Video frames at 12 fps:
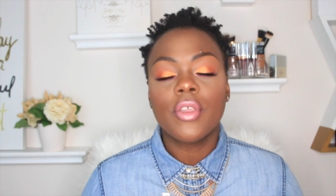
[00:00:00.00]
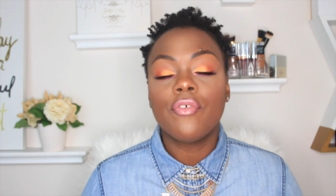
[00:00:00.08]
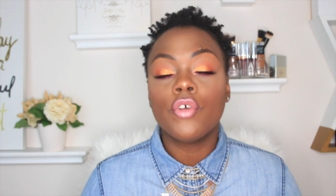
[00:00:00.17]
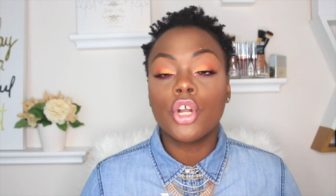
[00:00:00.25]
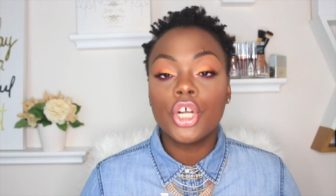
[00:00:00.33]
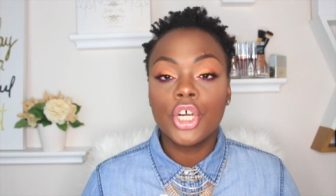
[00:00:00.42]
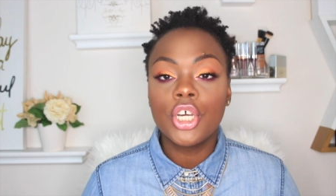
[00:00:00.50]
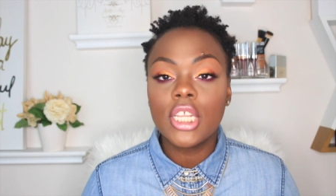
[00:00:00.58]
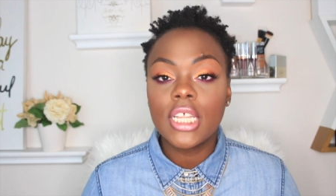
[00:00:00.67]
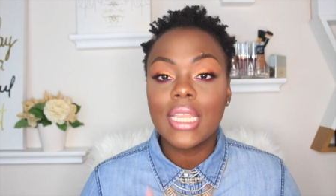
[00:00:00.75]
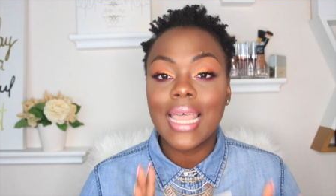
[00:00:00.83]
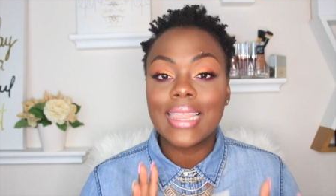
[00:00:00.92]
for
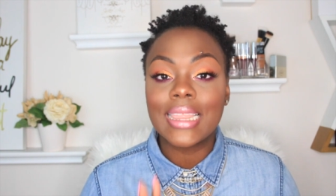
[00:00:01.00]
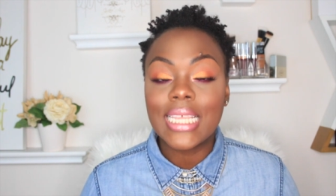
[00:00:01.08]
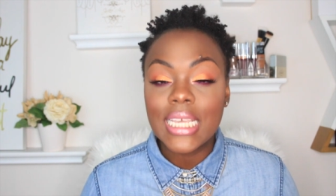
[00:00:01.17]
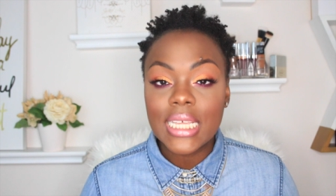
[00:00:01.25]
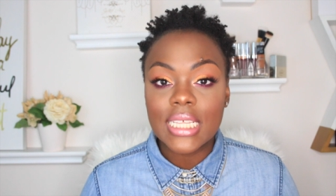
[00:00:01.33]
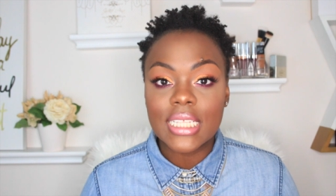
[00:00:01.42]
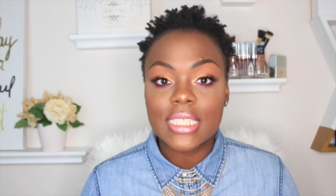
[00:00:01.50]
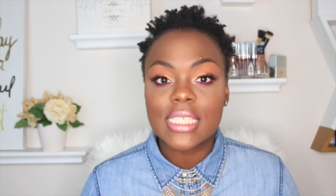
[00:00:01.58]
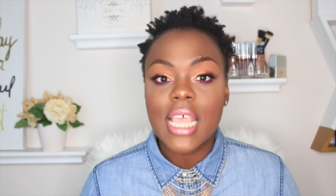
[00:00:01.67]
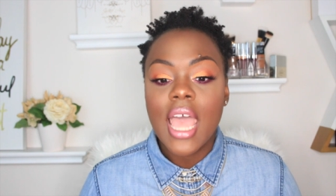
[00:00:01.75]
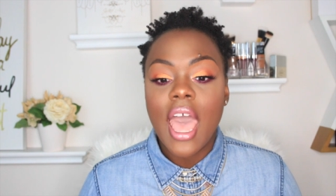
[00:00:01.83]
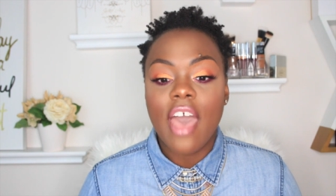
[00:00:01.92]
hooded
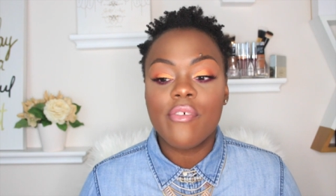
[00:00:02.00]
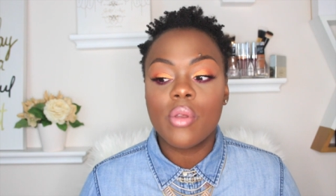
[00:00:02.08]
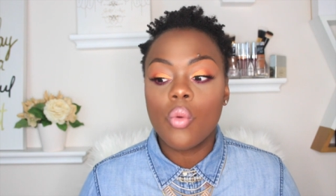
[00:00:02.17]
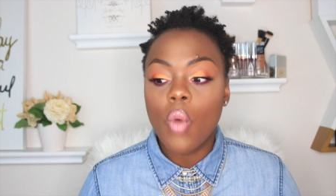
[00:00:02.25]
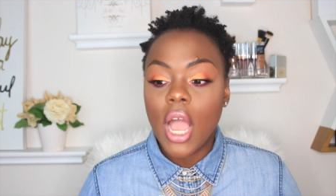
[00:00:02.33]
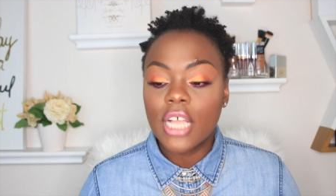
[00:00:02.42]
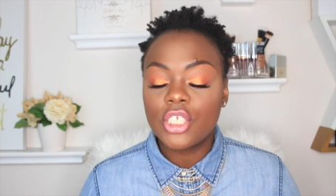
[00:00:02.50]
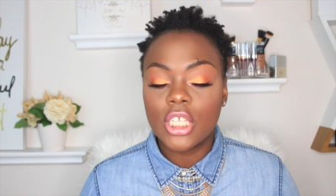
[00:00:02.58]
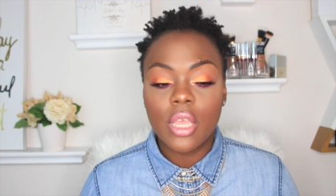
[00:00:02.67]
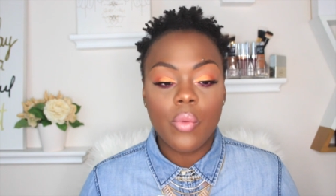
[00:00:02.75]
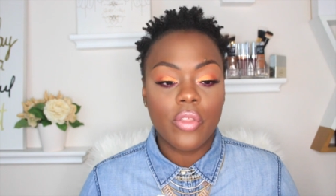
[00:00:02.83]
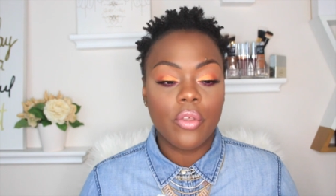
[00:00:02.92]
lids, I've been
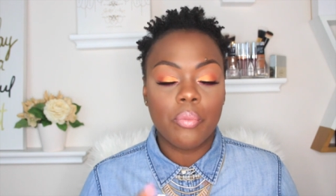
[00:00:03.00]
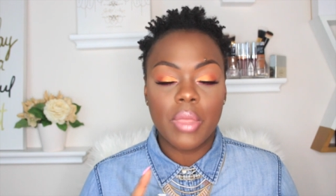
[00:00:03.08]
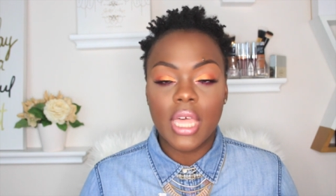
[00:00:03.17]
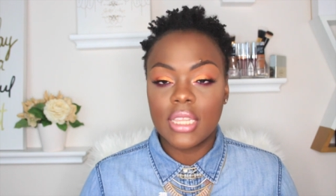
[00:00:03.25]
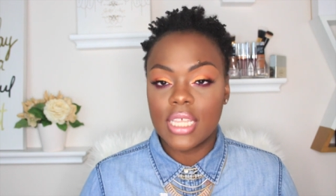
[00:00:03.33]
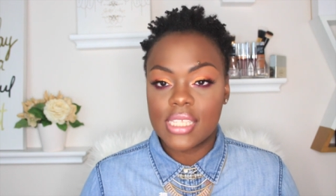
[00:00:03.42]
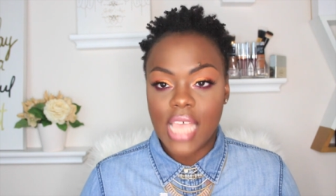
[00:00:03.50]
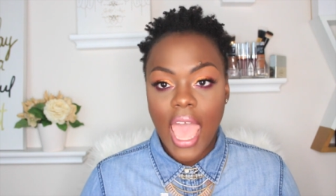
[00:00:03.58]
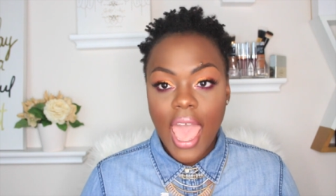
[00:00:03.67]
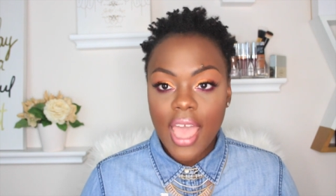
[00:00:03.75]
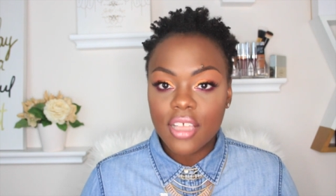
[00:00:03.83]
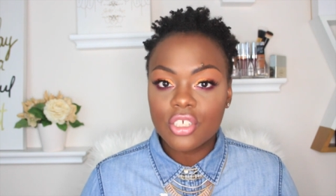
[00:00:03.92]
watching, whether it be Alyssa
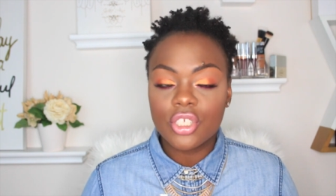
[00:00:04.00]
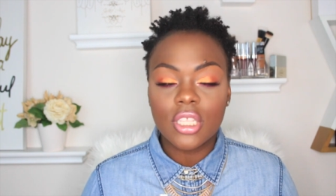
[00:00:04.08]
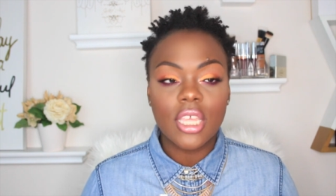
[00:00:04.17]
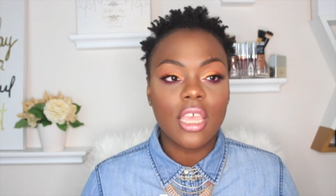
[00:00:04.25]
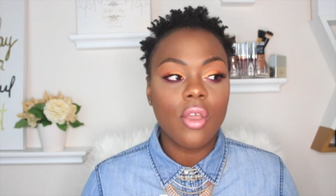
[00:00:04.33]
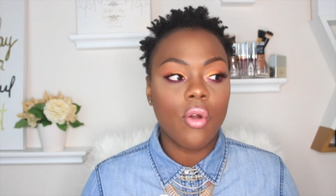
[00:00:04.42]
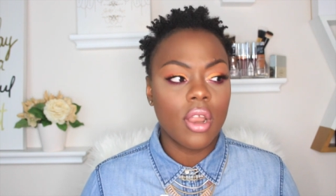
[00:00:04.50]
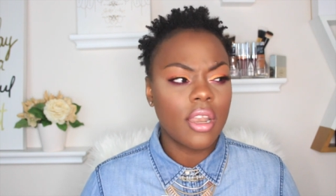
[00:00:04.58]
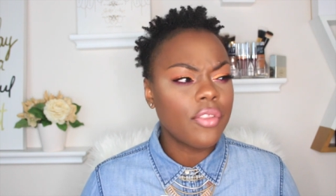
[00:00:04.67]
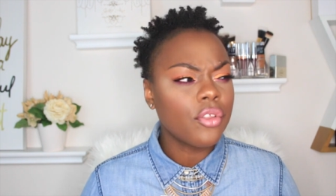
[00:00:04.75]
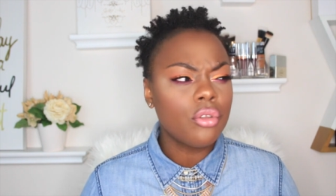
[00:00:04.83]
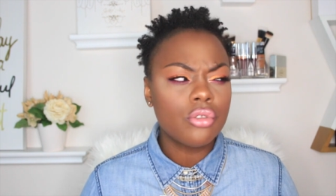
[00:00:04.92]
Ashley or
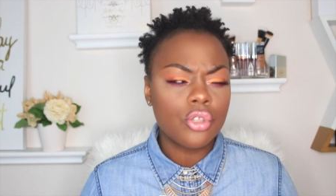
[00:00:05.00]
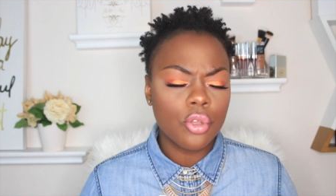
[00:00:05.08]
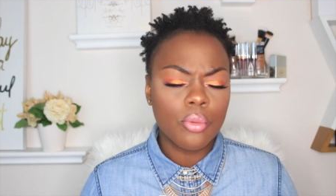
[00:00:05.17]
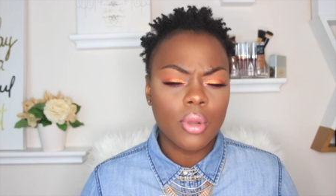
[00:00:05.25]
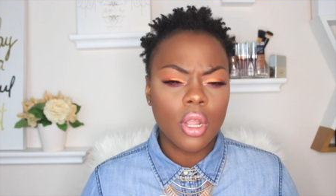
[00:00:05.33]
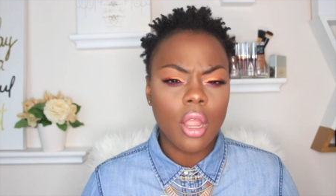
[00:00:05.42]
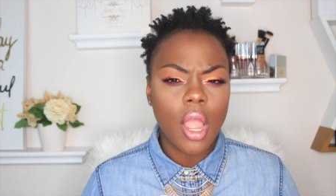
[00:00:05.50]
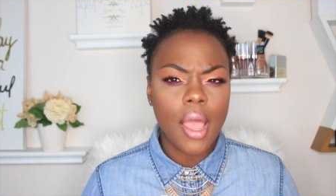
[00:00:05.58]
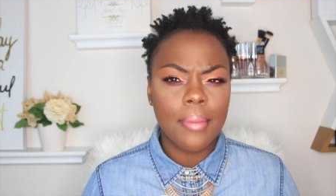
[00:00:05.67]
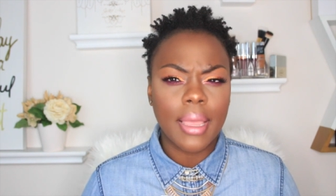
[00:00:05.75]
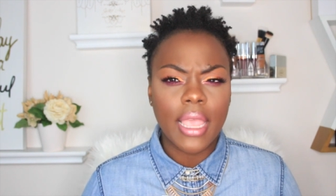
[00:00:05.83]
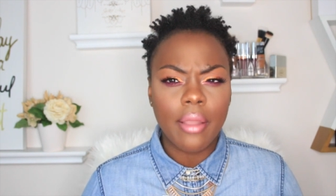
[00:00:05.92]
another YouTuber,
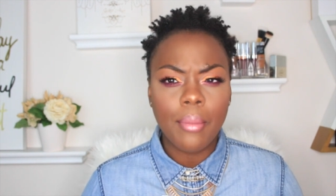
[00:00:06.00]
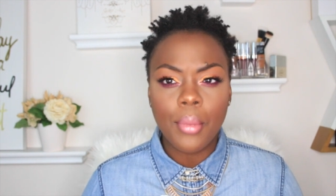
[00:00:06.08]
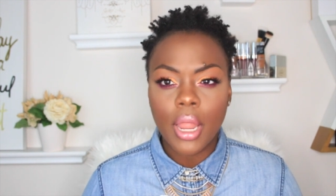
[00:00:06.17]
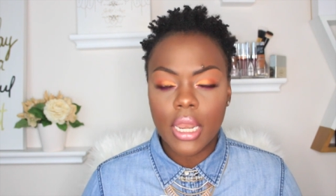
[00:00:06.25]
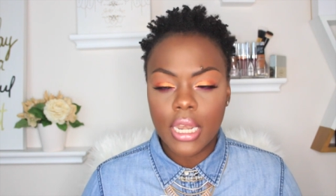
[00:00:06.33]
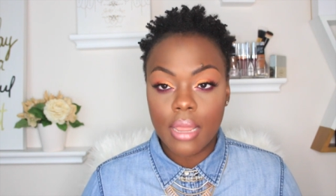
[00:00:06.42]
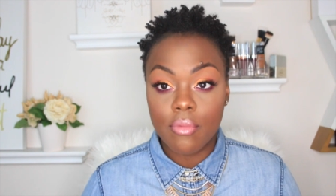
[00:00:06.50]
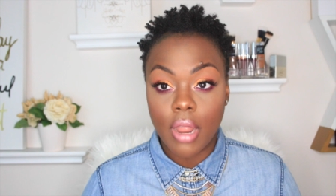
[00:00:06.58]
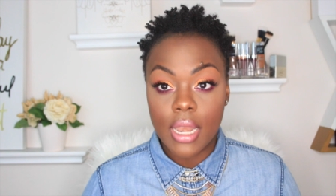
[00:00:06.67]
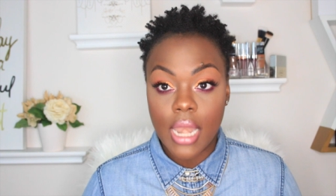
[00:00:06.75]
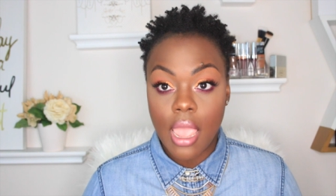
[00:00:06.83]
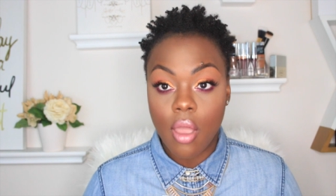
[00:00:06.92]
I can't remember her name
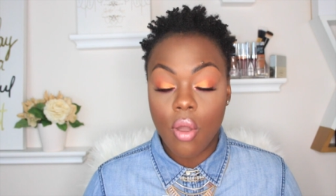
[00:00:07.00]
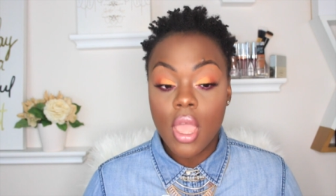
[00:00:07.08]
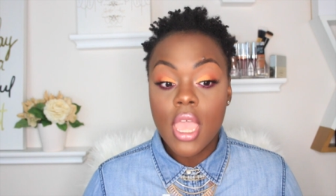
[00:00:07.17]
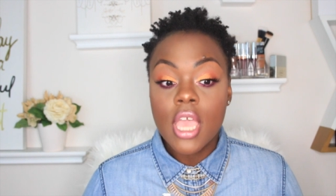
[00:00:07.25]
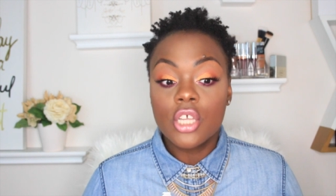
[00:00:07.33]
right now.